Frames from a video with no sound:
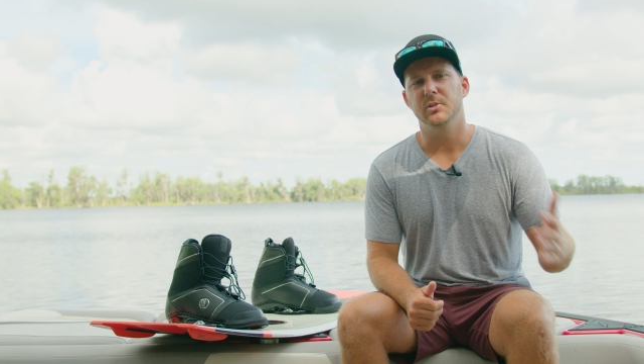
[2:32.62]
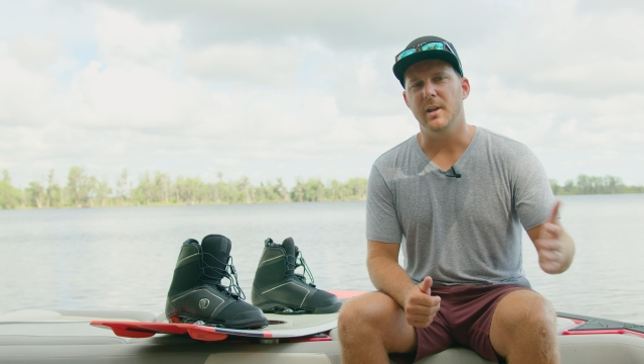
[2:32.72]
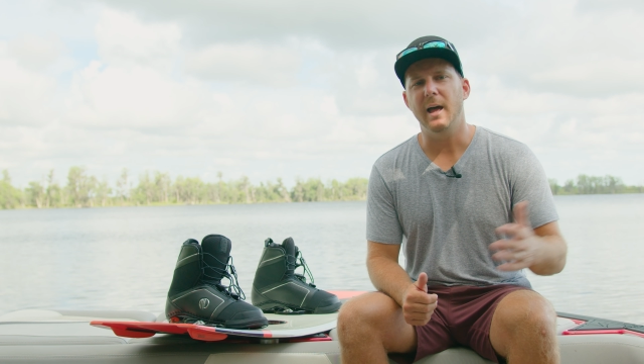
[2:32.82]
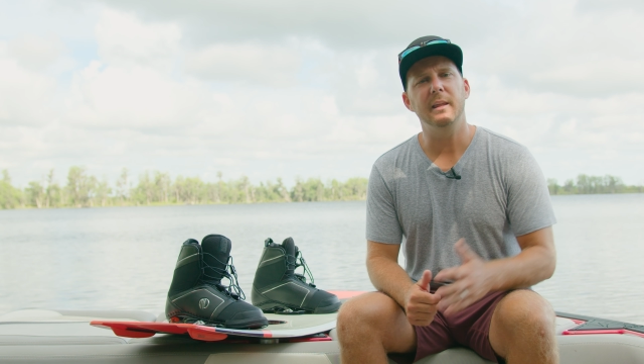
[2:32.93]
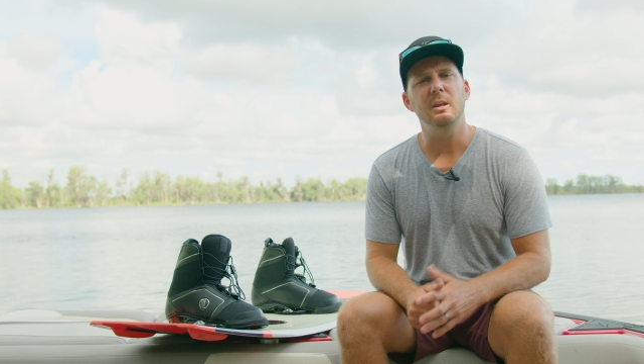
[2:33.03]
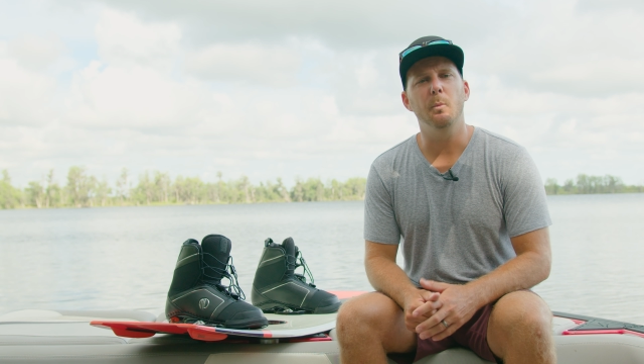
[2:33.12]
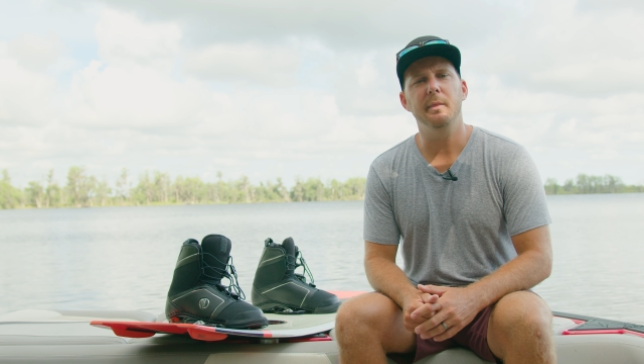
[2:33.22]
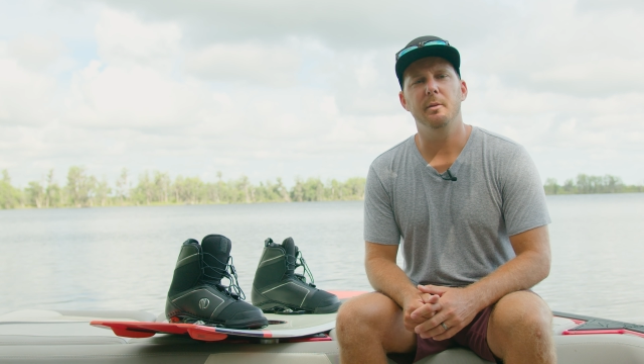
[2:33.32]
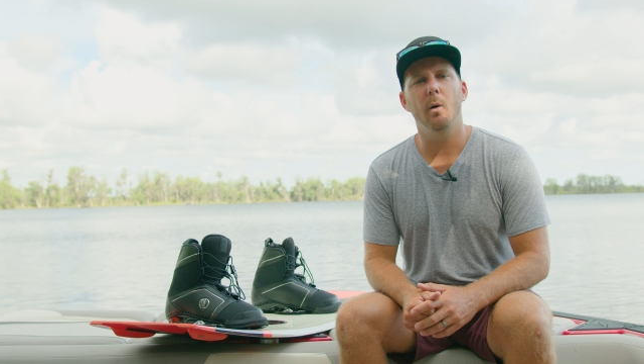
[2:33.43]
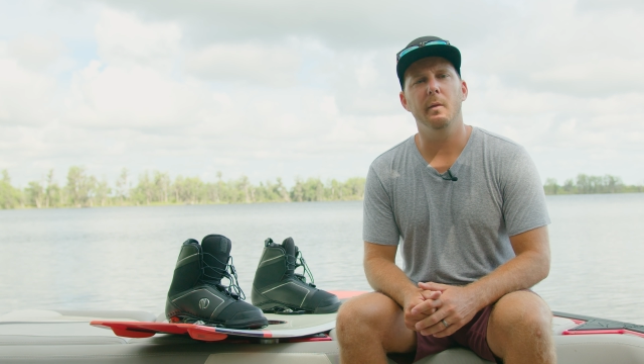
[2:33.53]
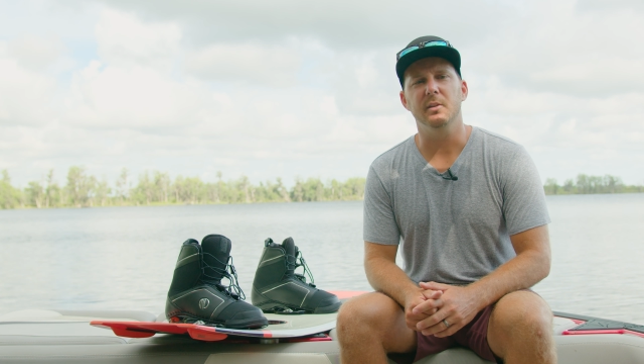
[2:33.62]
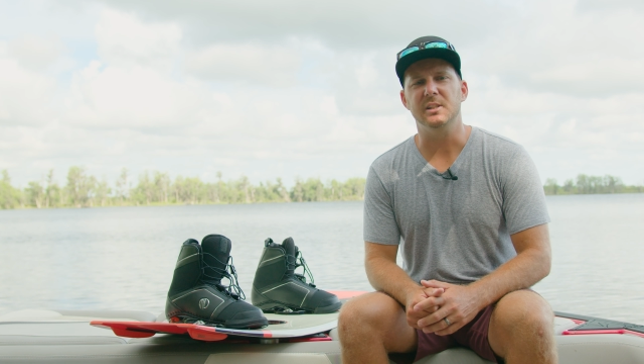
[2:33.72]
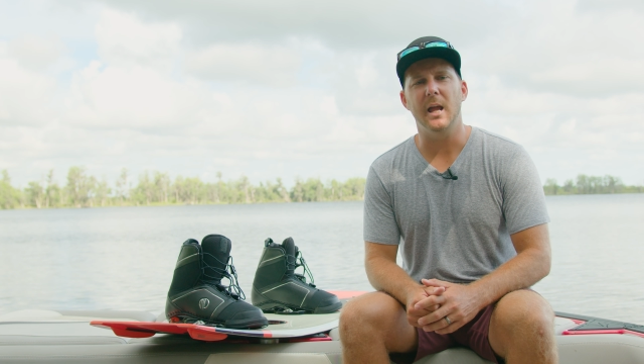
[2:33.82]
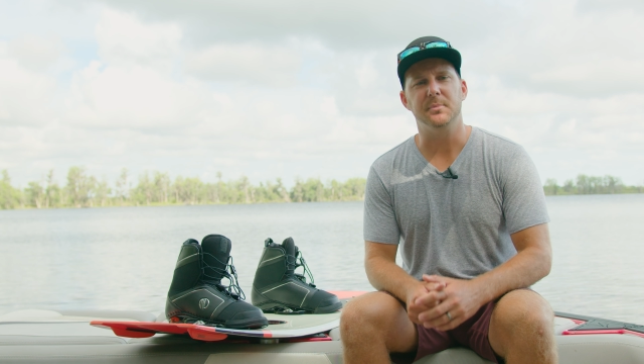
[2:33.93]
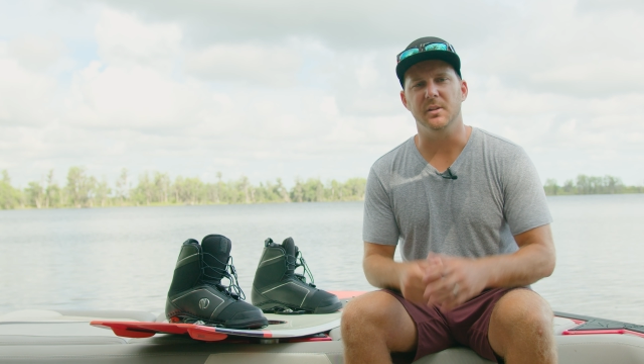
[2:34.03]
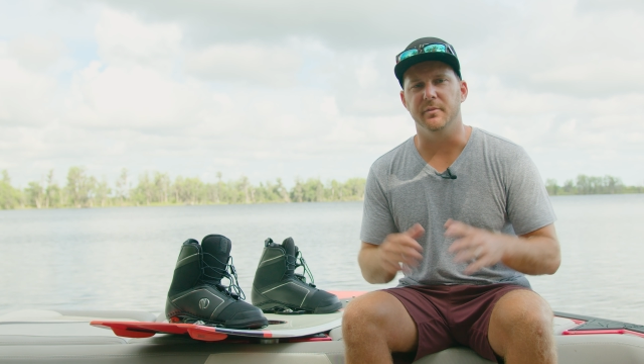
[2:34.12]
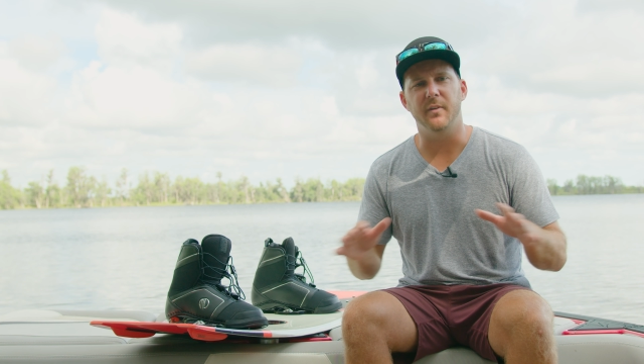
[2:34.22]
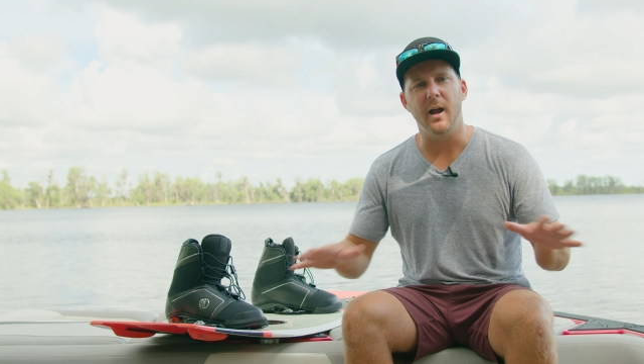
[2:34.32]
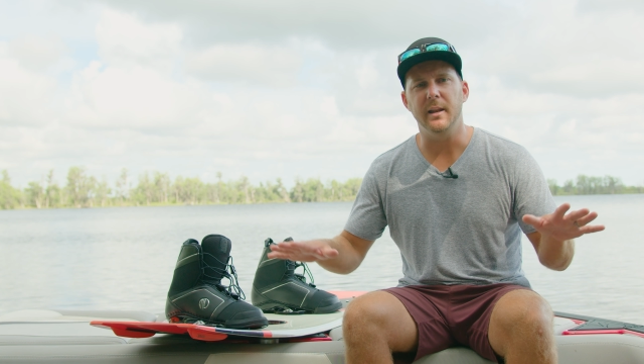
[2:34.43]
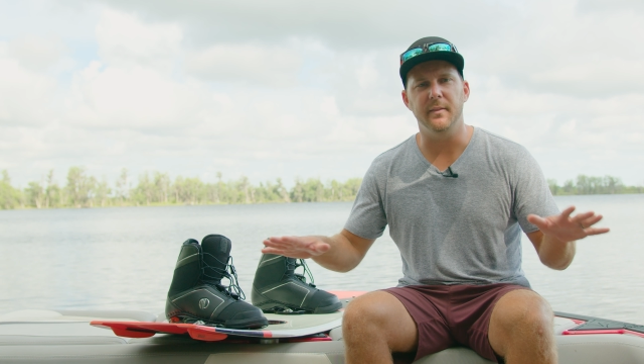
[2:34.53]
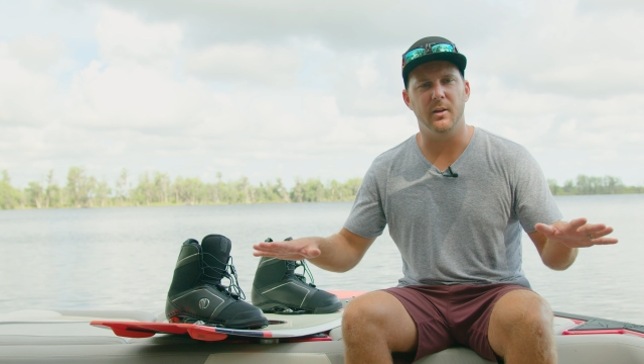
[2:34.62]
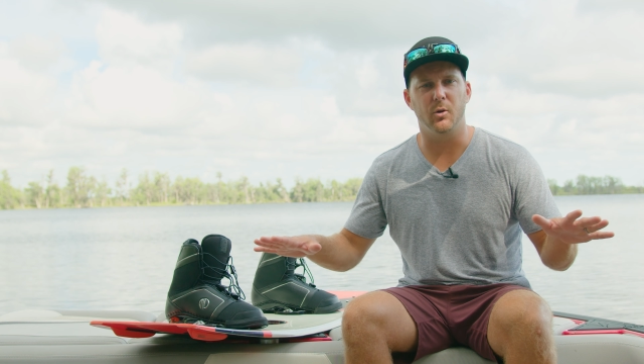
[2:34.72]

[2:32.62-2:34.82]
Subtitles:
So now that you went through all the steps of finding the